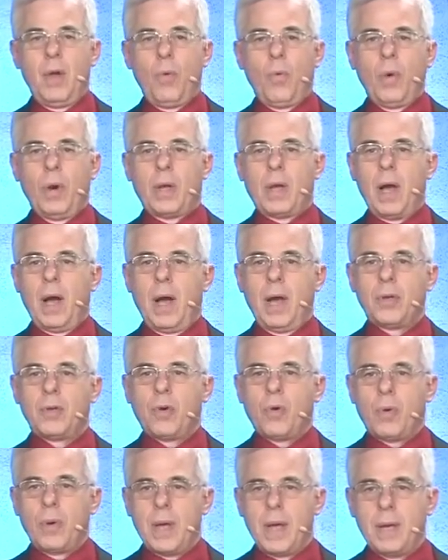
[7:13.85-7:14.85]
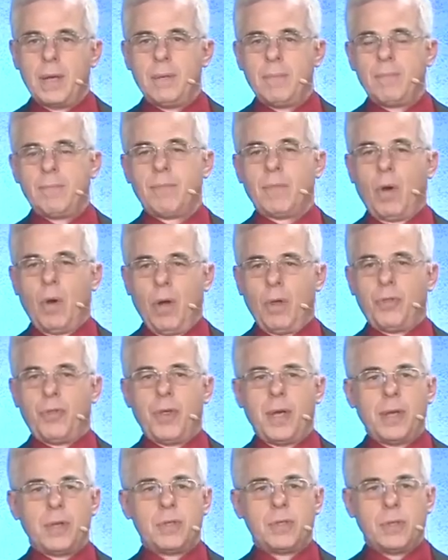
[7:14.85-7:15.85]
where God created all
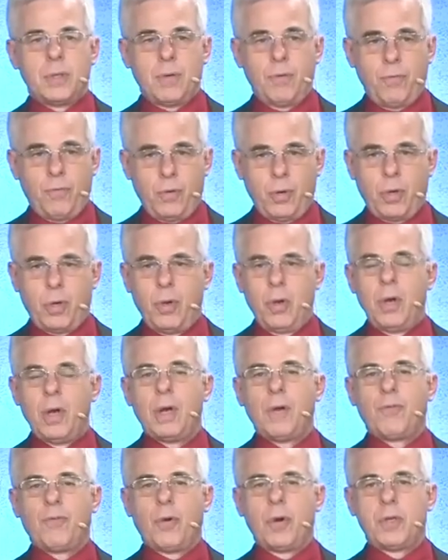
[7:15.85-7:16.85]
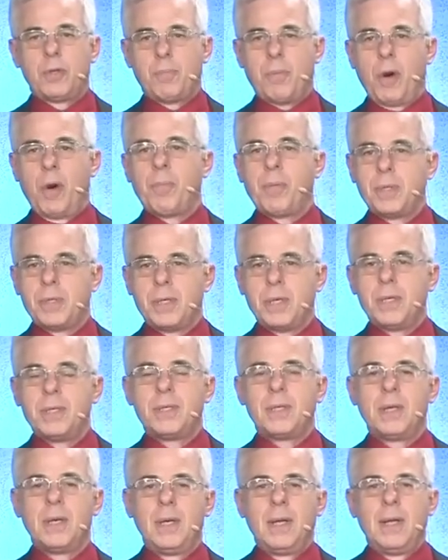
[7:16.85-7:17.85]
things for good and for his
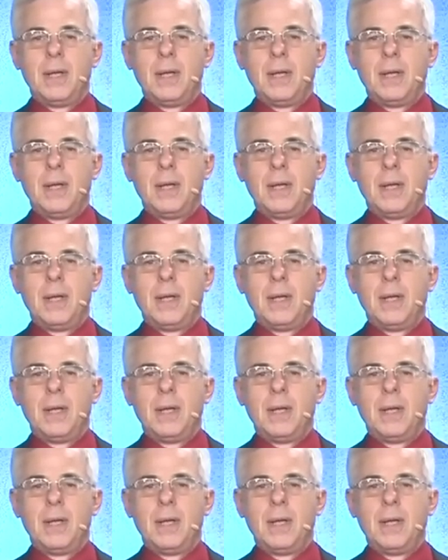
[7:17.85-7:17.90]
purposes.